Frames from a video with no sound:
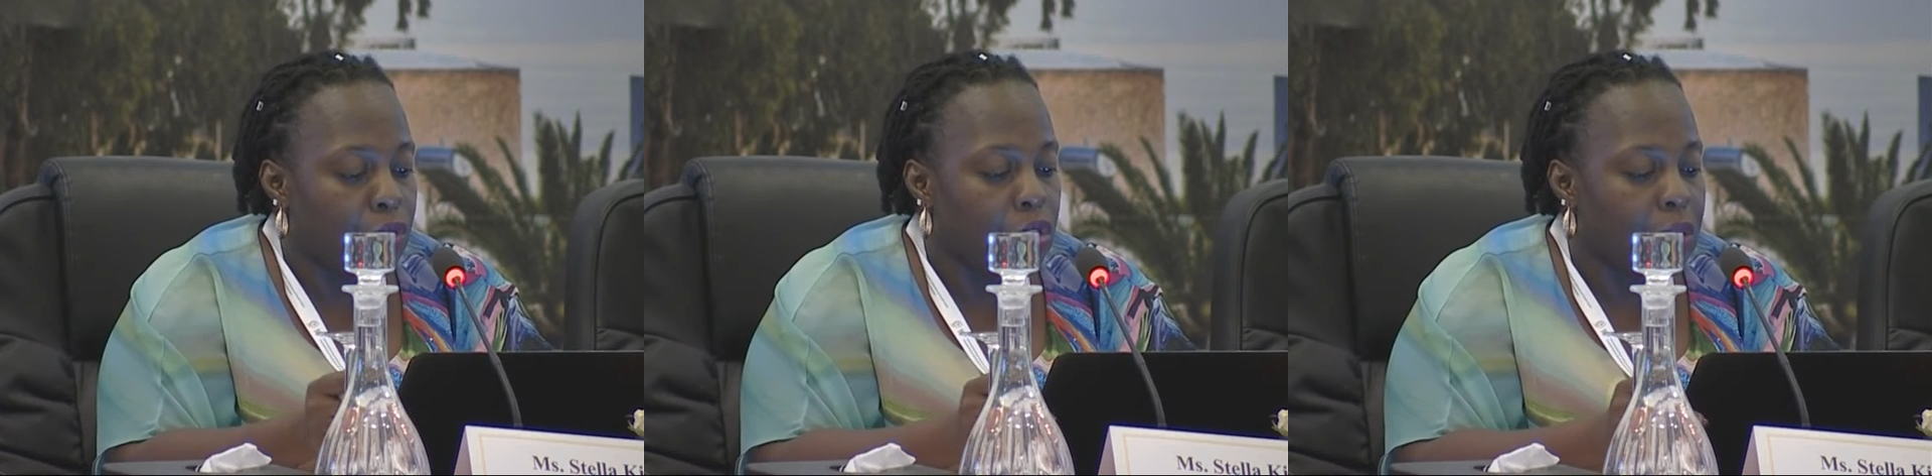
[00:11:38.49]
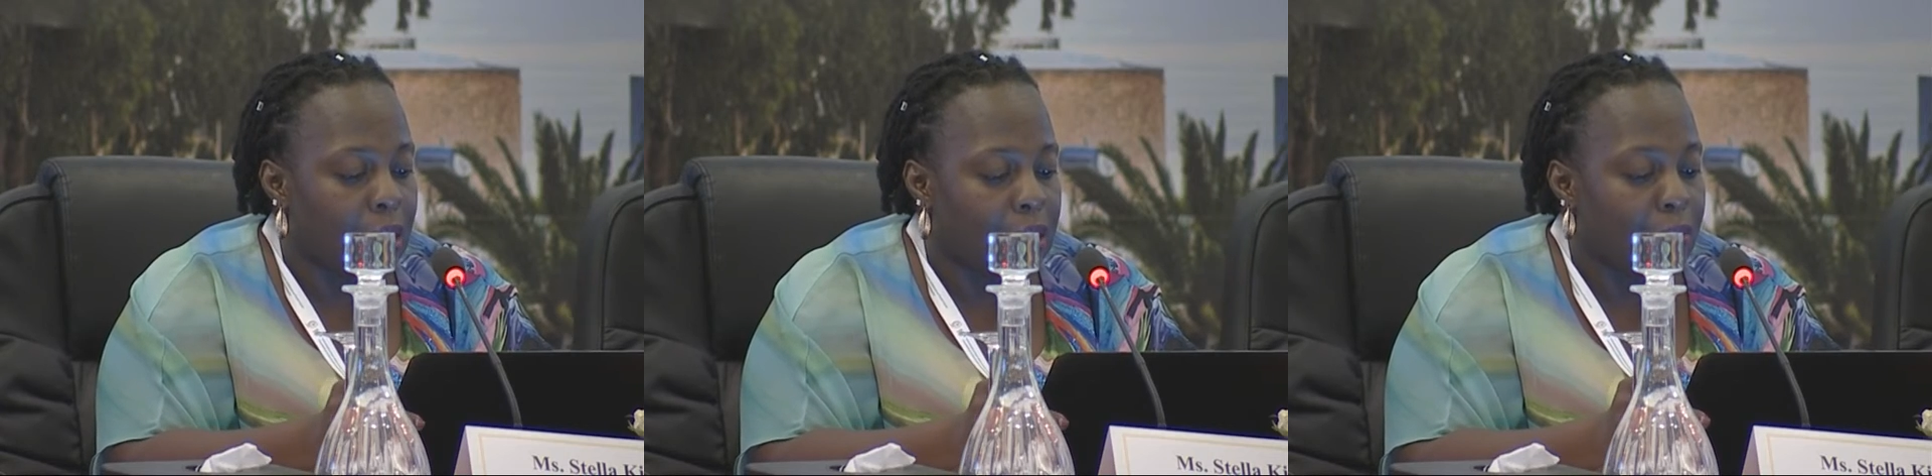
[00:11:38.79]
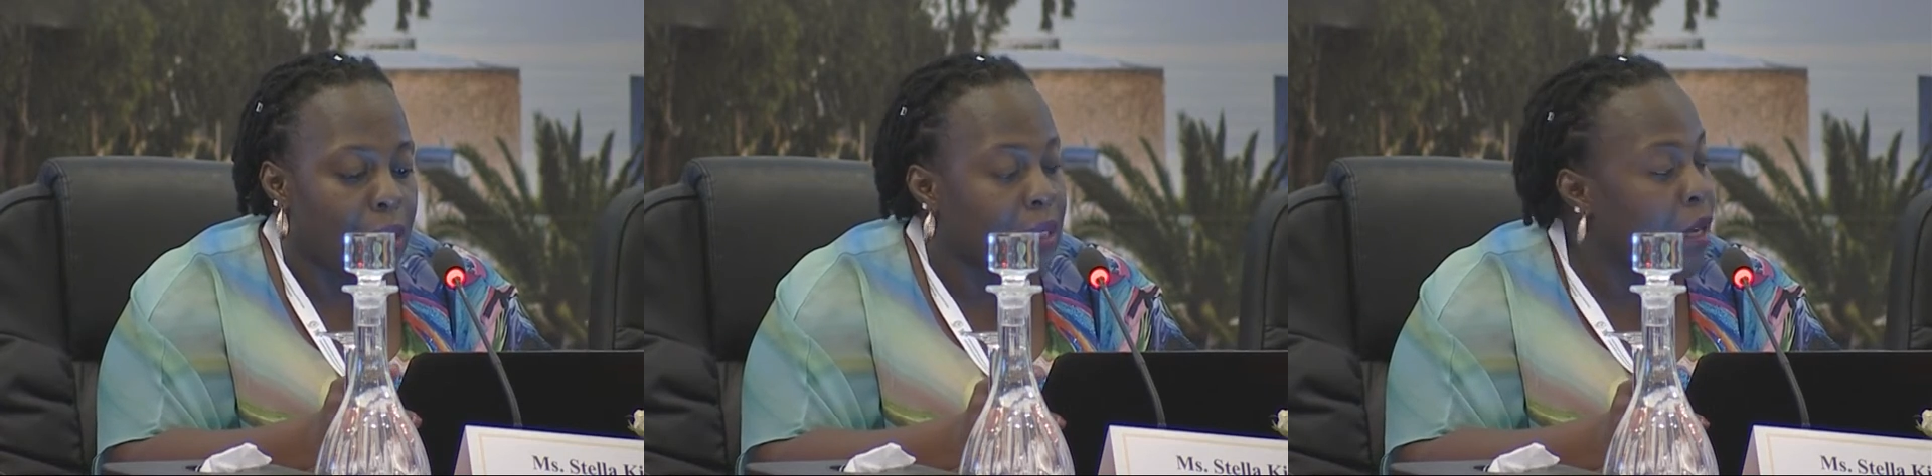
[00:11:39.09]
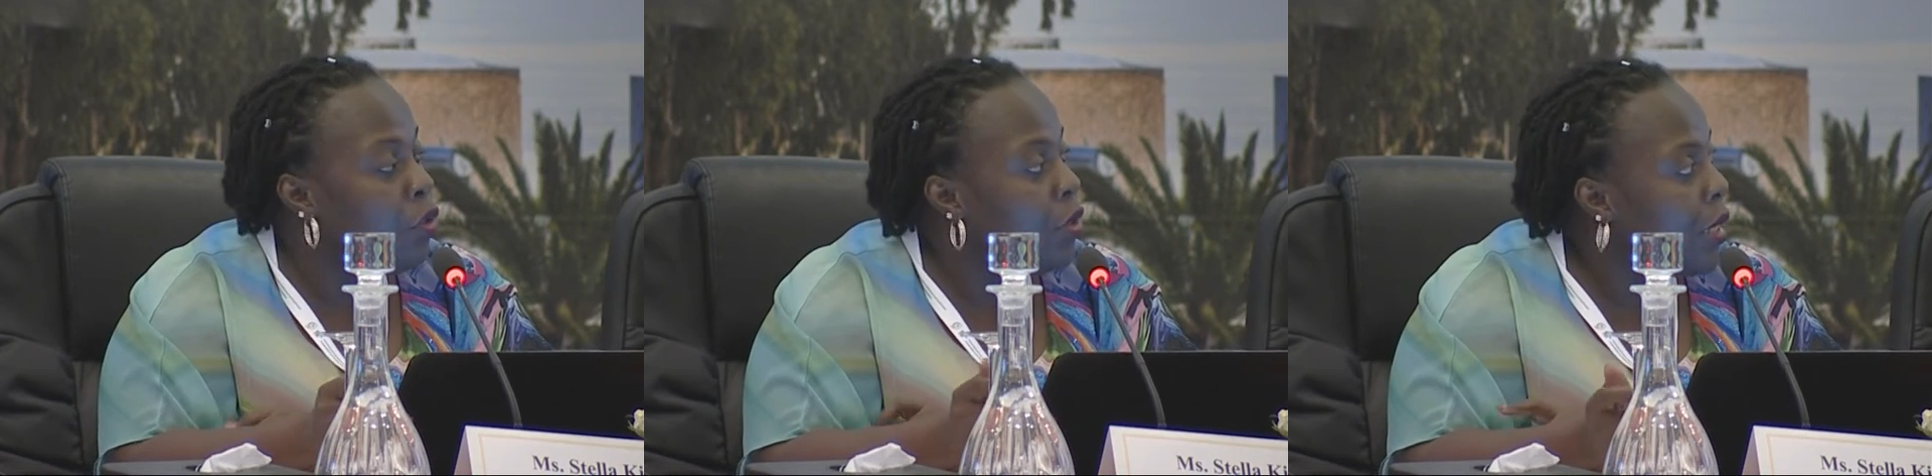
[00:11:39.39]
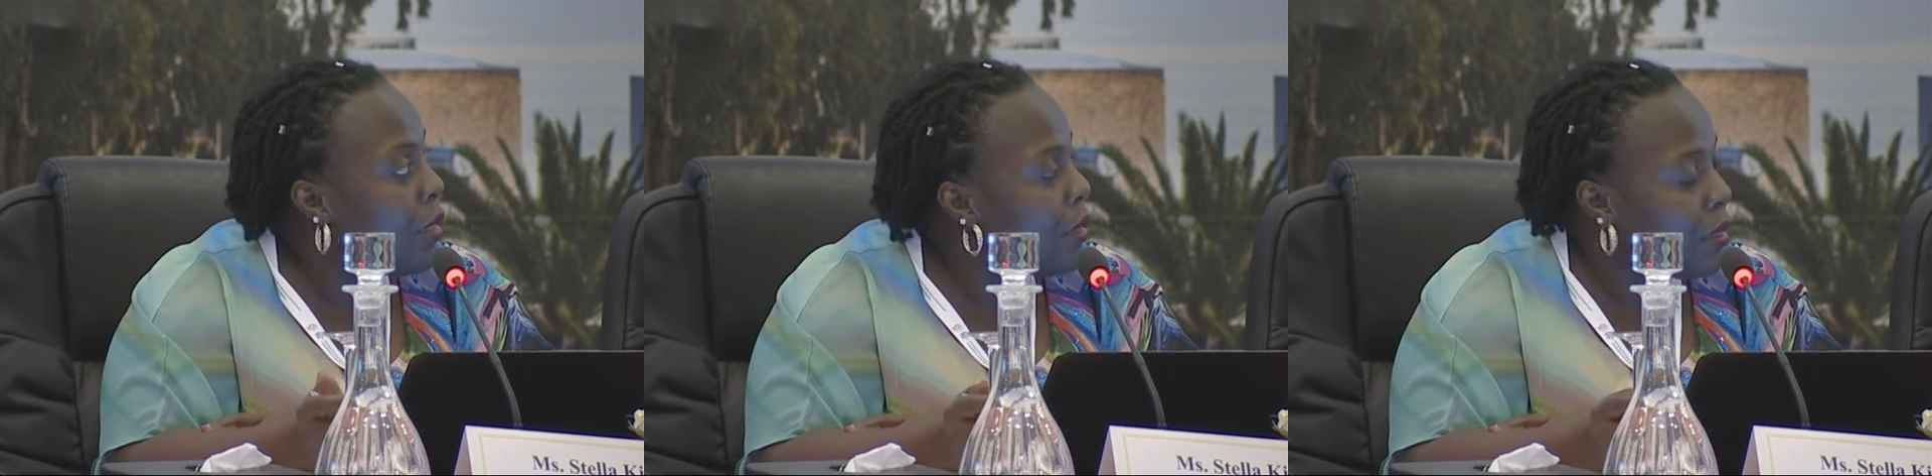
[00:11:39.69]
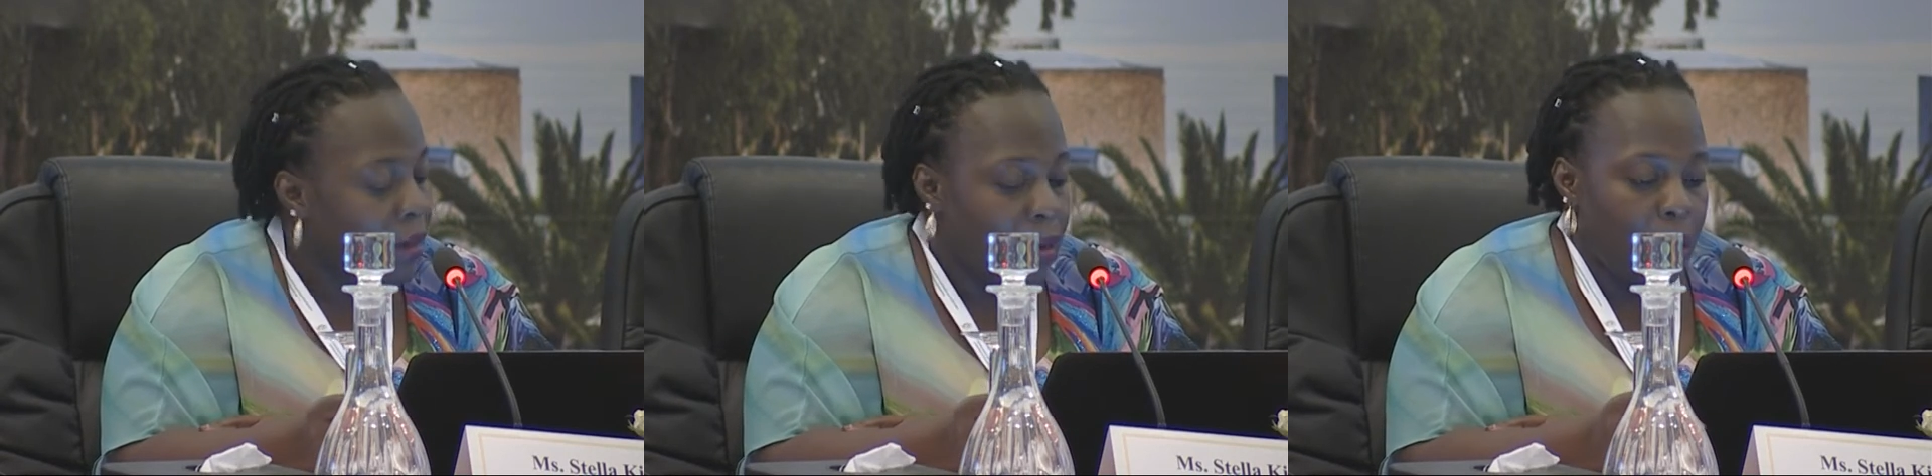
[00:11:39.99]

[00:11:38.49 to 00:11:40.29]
reduces maternal deaths